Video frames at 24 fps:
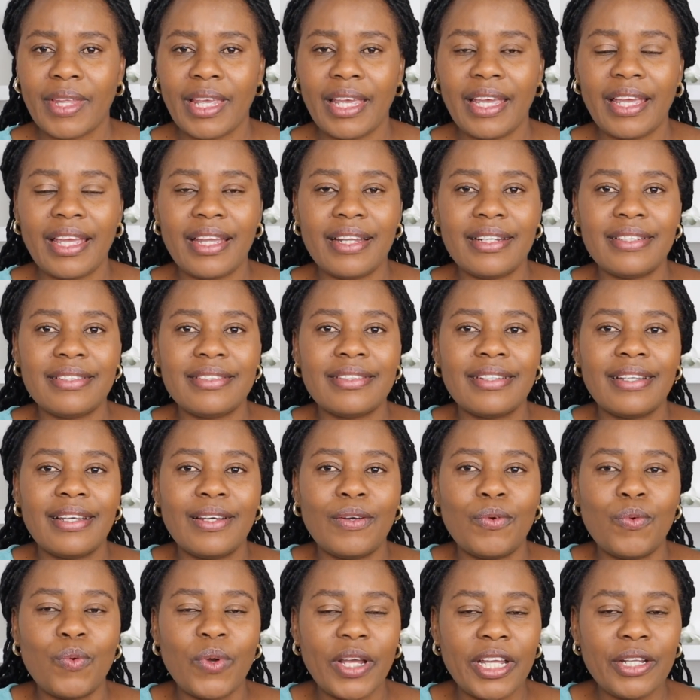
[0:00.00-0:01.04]
And
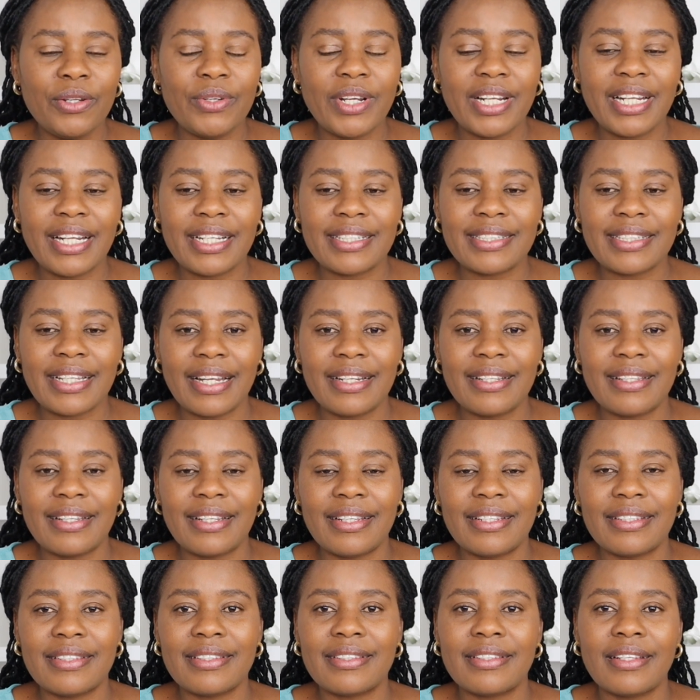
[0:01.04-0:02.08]
when you understand
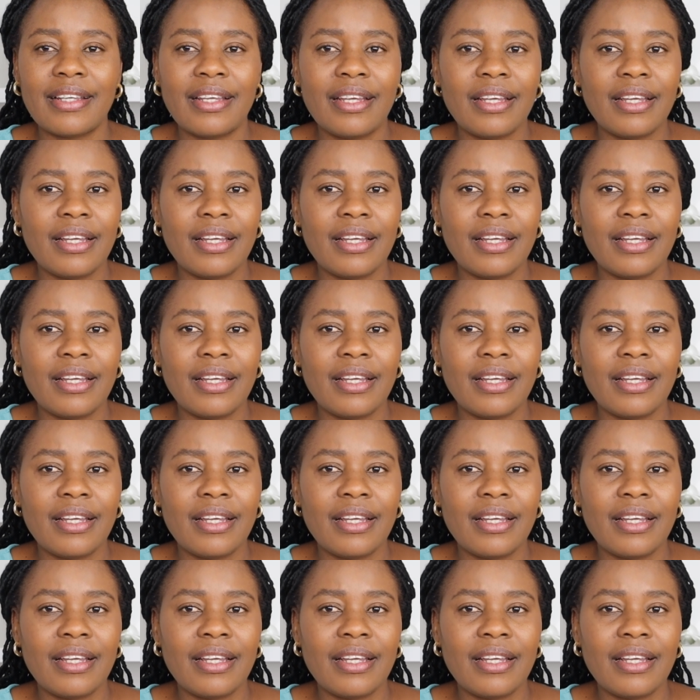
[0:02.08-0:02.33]
this,